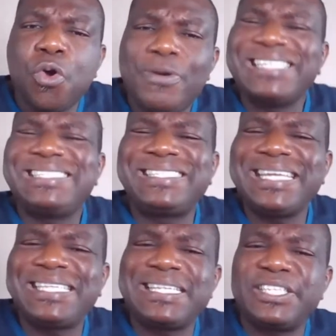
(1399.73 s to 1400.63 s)
when
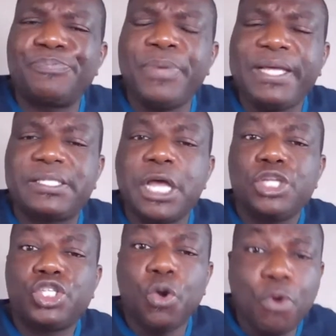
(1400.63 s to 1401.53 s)
Satan speaks
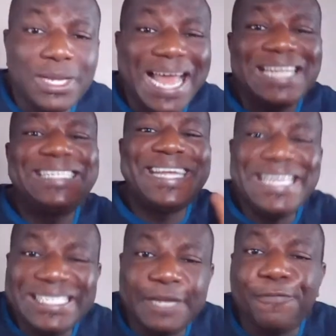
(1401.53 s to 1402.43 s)
so we'll
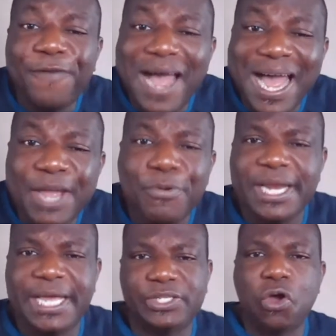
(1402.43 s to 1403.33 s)
identify
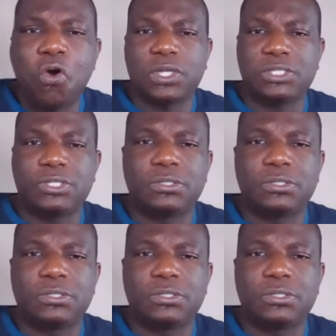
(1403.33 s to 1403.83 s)
when he talks?